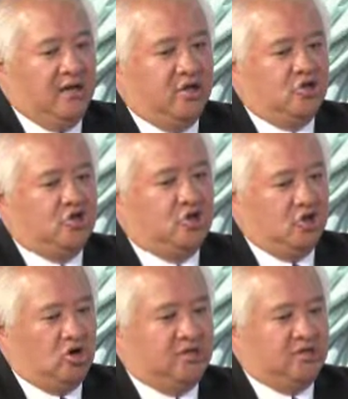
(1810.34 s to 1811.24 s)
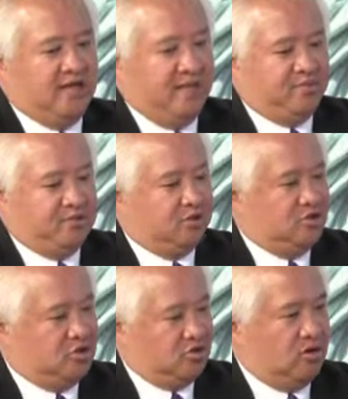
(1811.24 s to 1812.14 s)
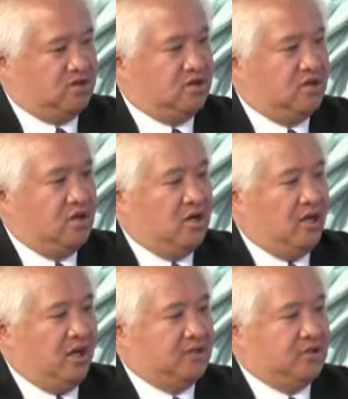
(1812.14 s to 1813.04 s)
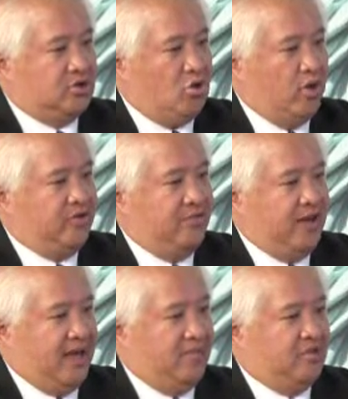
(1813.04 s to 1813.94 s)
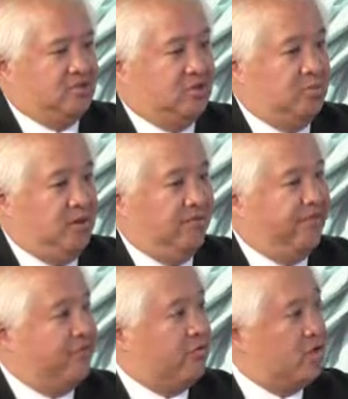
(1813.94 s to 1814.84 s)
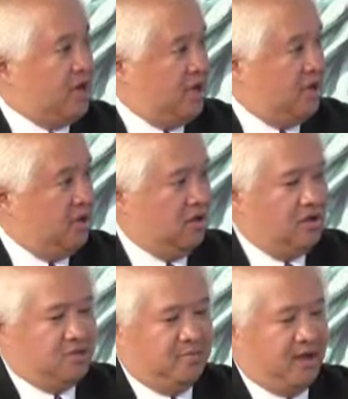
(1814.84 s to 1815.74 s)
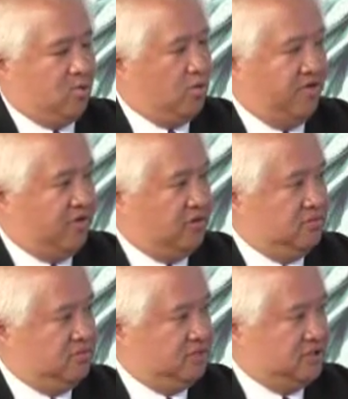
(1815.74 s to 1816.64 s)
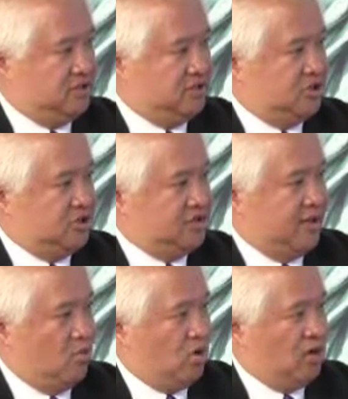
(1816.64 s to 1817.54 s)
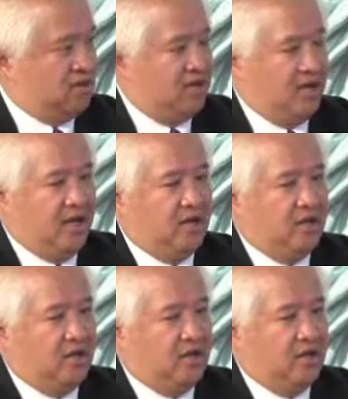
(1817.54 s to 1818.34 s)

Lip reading: ensures that particular jurist is going to be able to be free to make whatever decisions they want. And